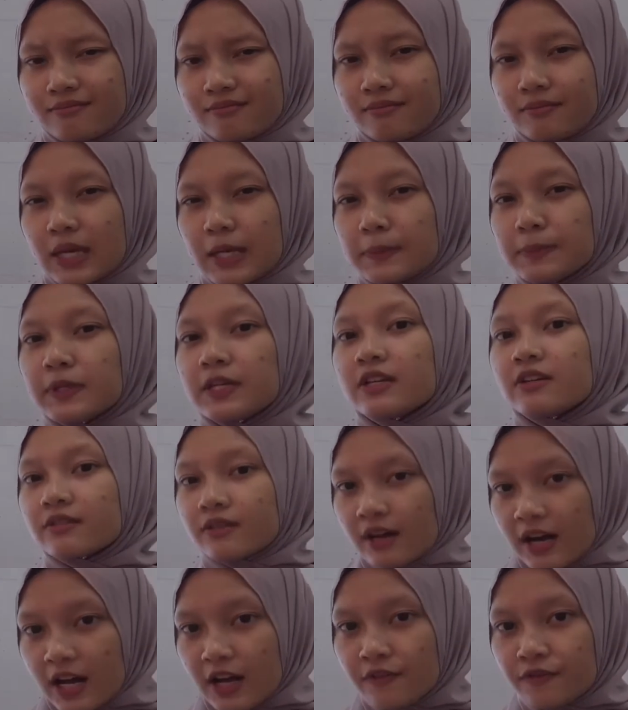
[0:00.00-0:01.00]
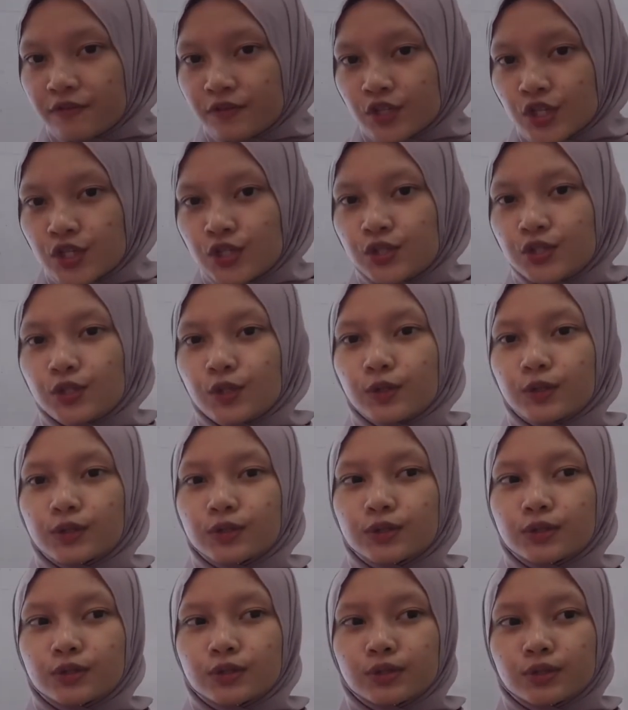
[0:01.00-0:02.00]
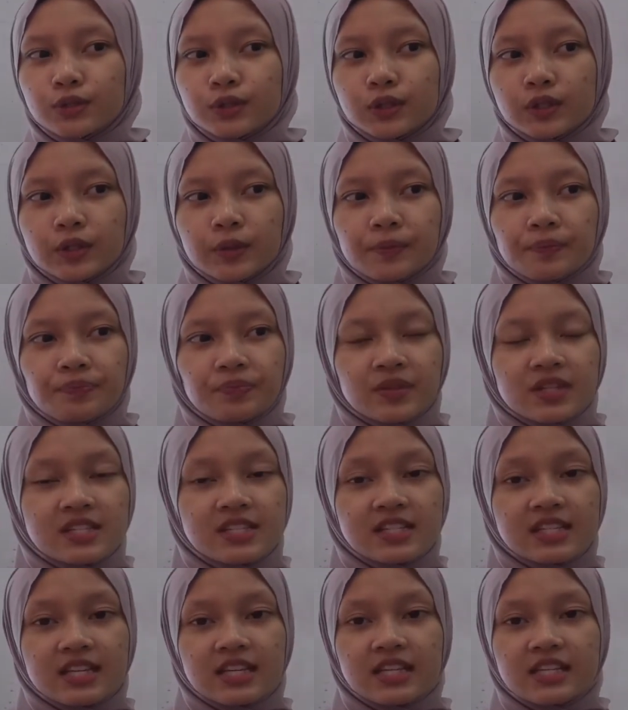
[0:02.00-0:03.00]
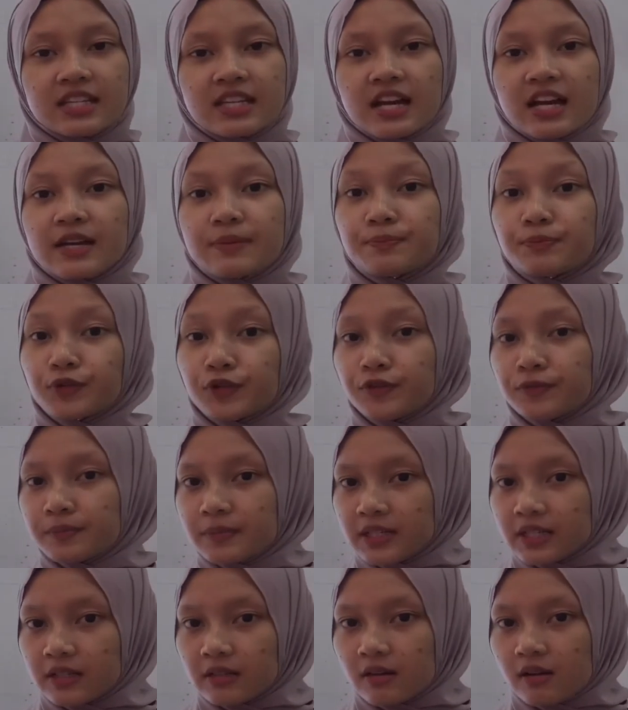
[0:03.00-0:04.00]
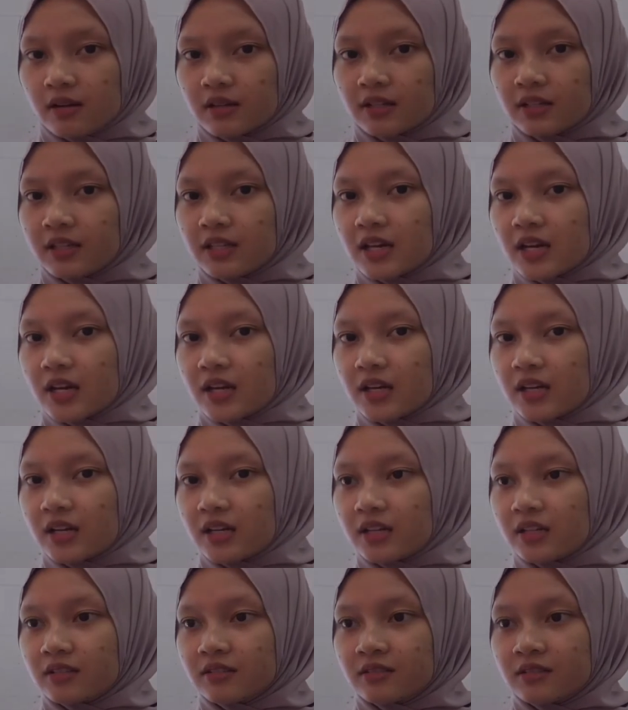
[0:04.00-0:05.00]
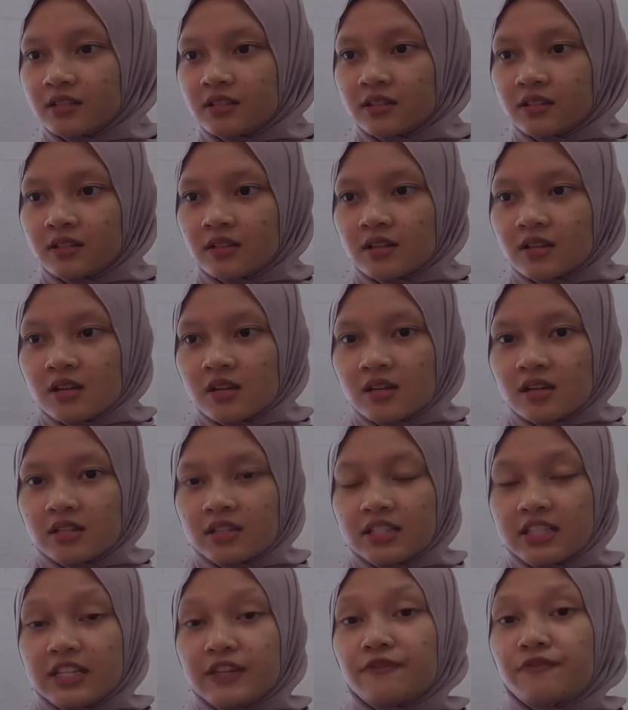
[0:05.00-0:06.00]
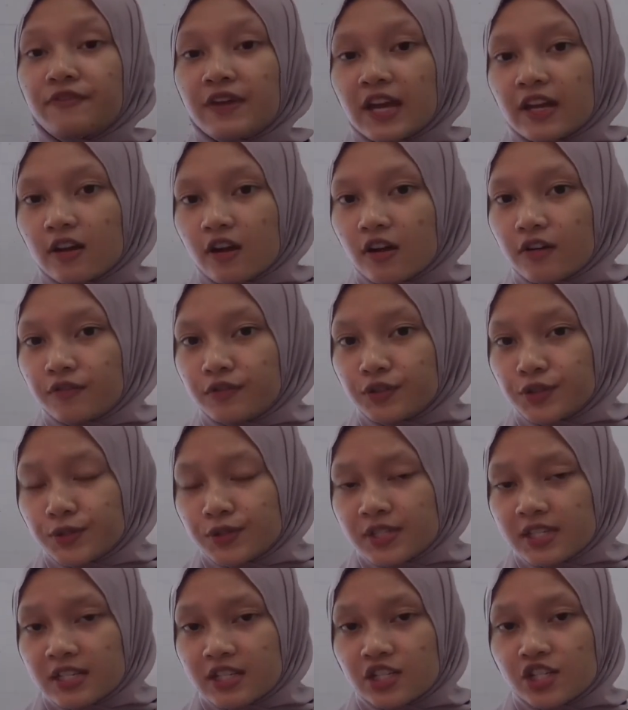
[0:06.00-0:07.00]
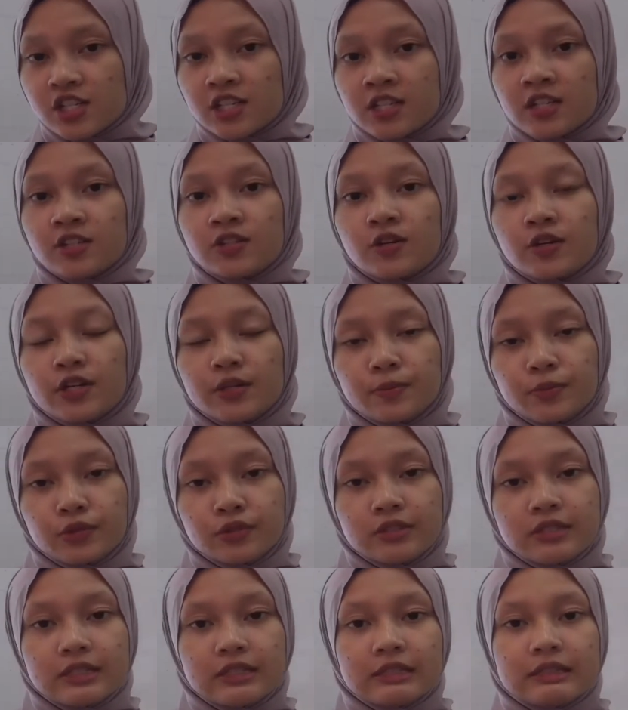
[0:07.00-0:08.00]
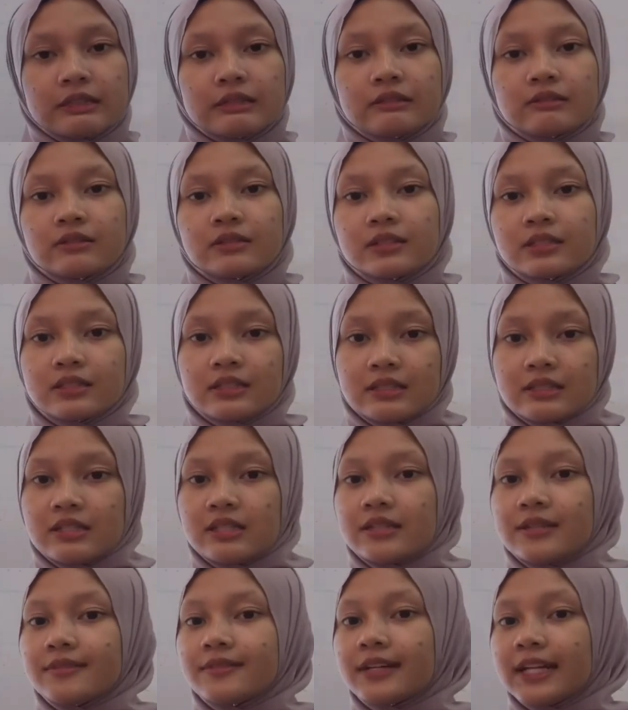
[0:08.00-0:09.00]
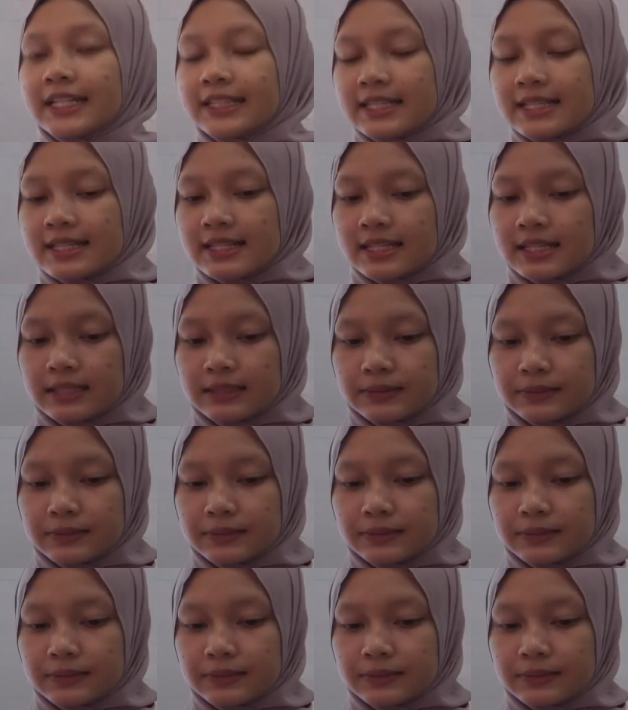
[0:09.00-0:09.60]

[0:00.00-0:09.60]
maybe graph to see their improvement or the effect of using digital storybook in teaching writing skill.